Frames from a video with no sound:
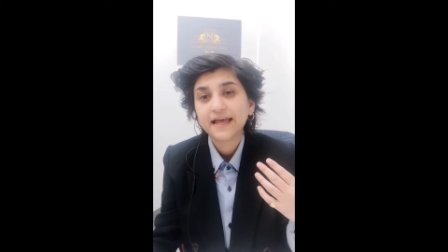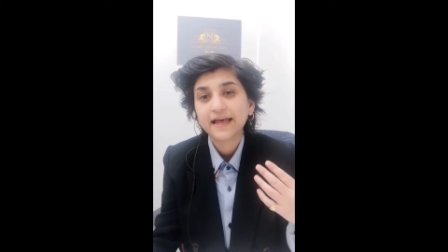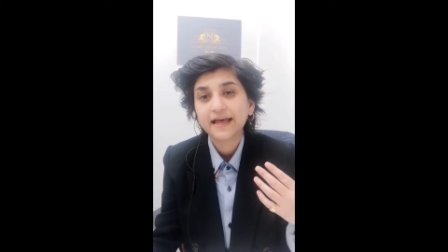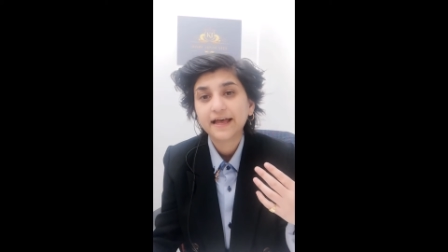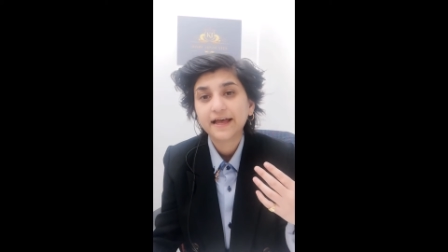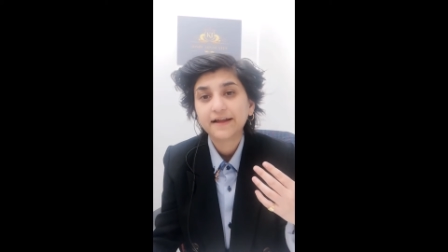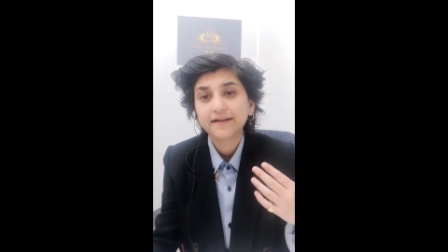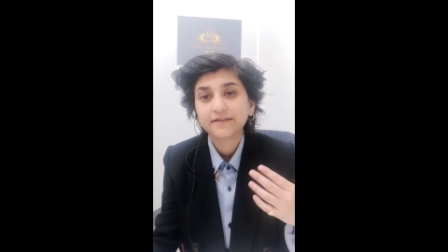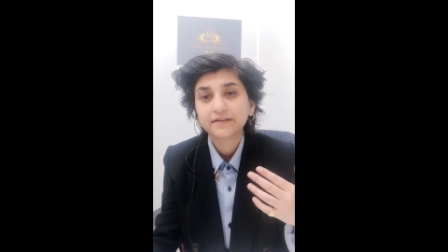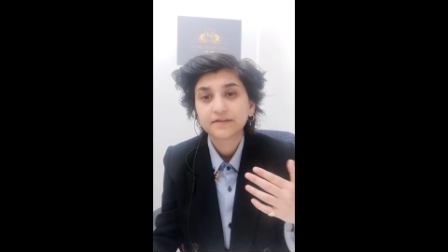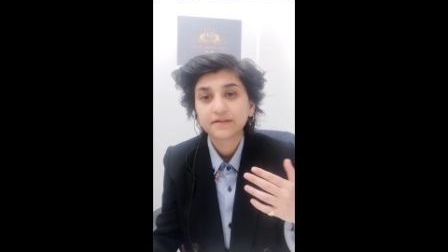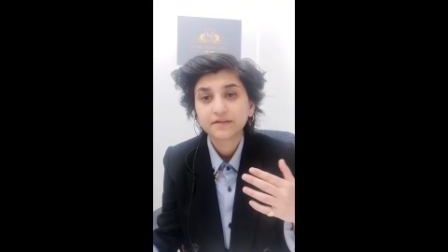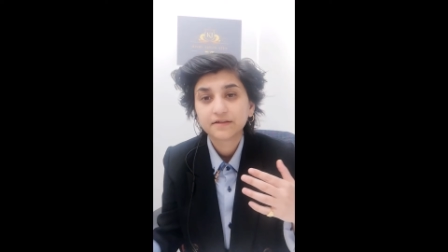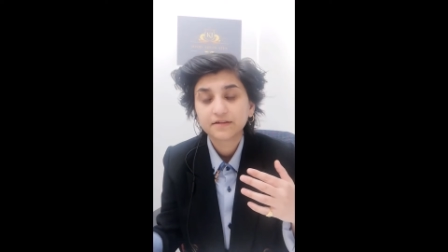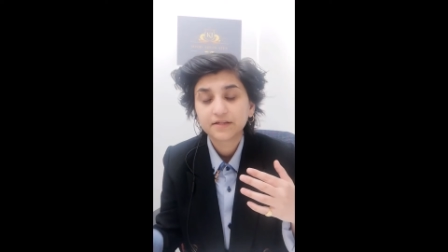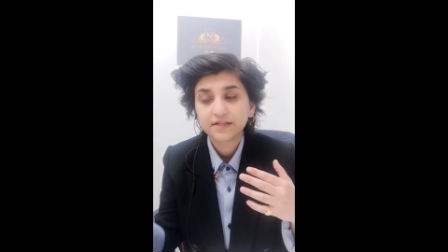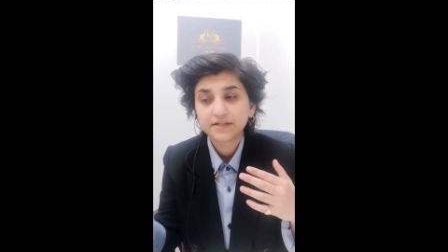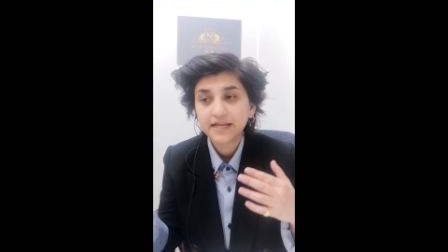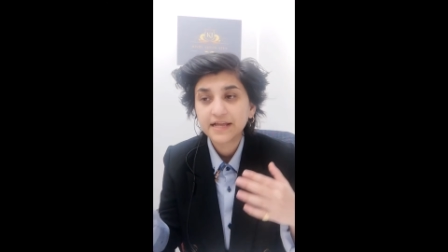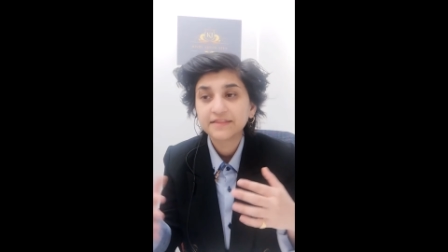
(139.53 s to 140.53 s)
and
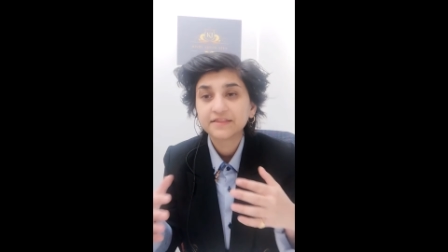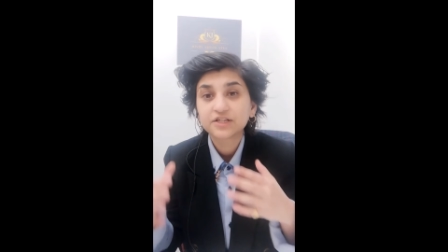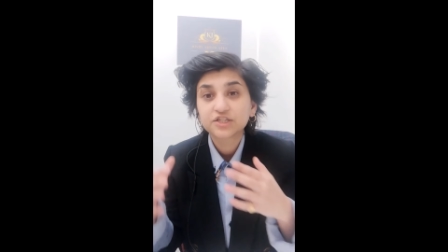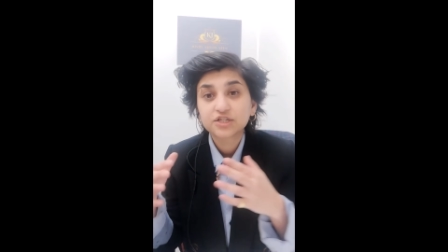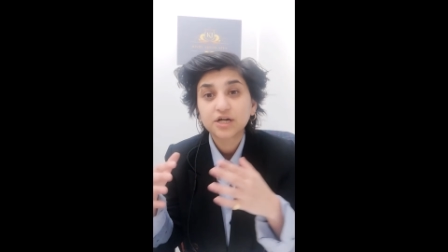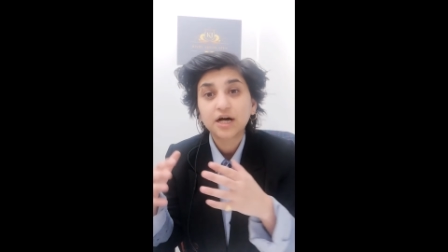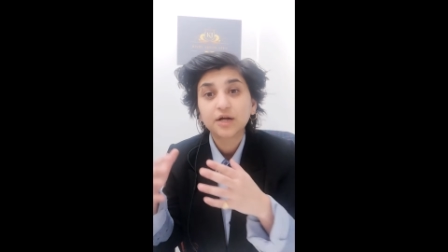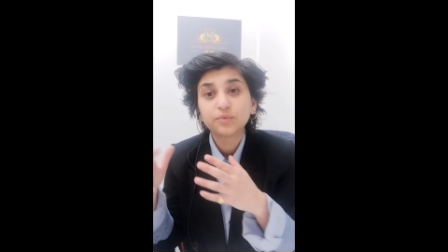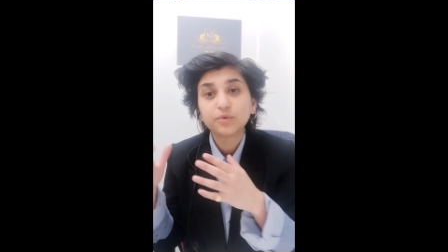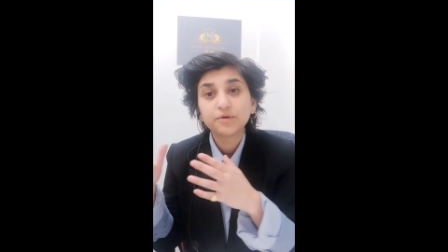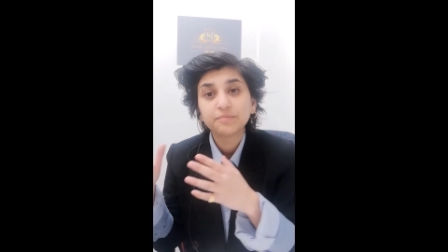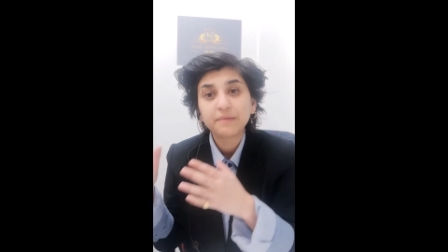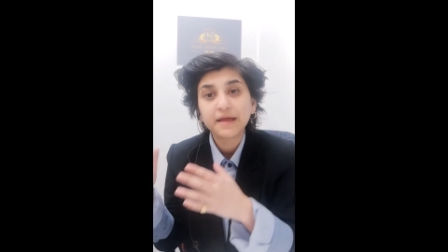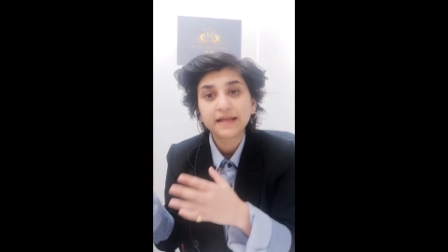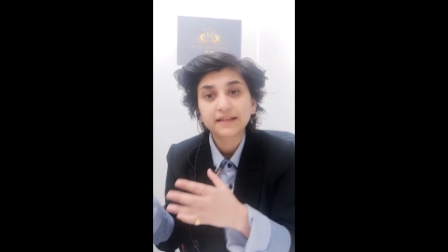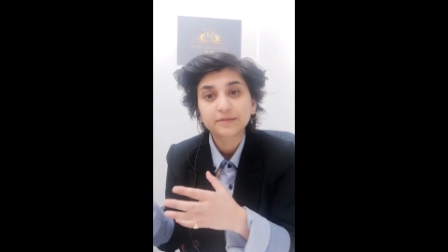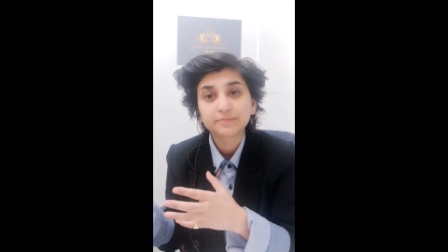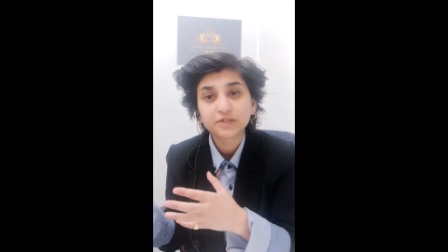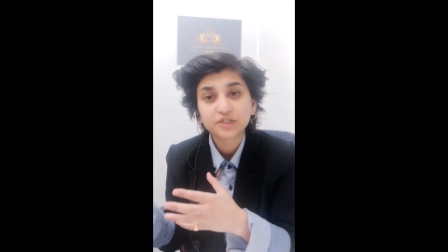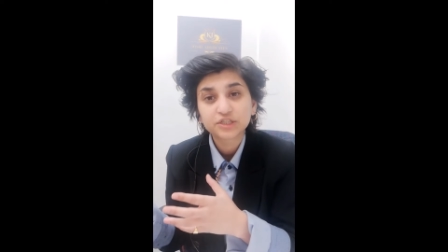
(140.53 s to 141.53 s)
then the child would
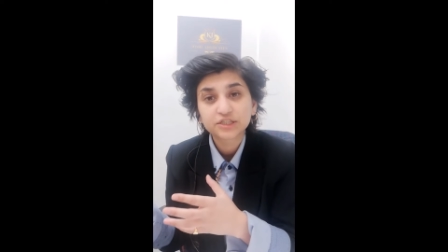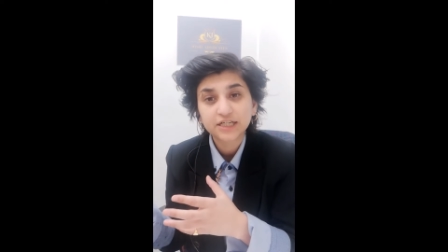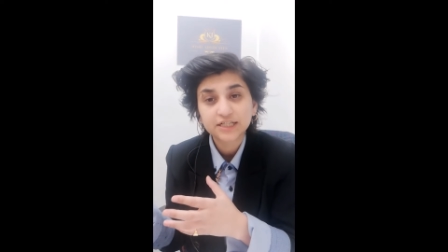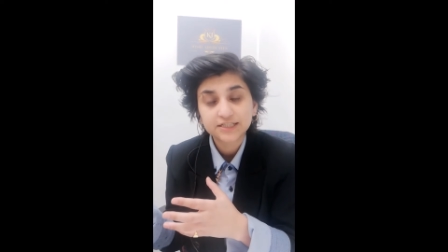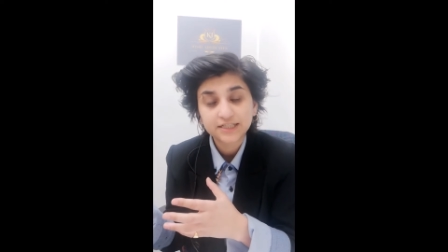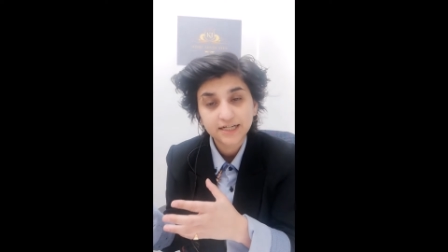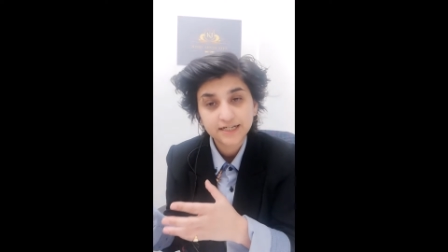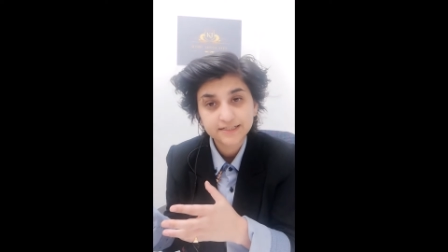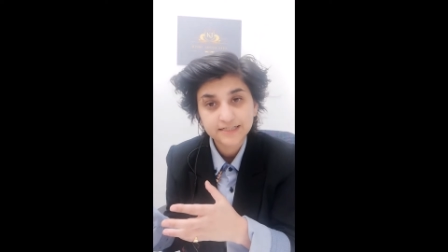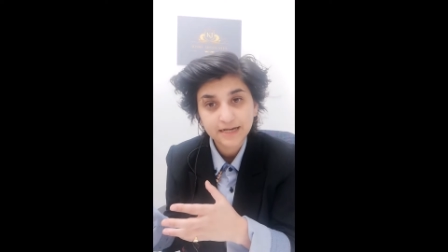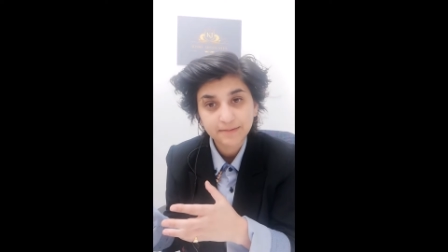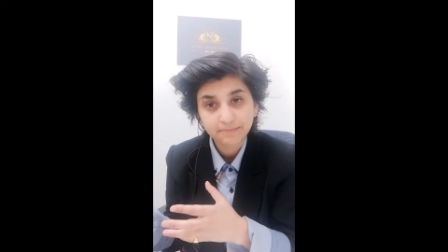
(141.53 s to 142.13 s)
make the British nationality